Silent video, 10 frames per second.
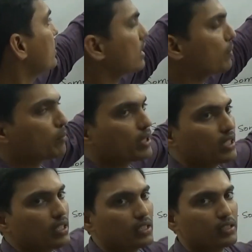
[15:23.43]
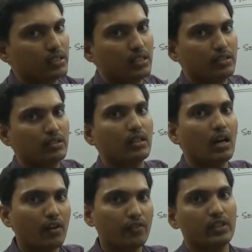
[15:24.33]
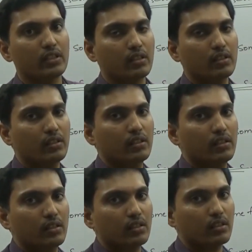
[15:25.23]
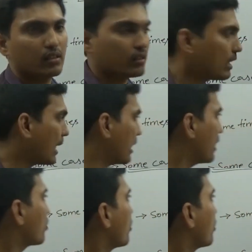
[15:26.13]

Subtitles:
is completely discussed after the earlier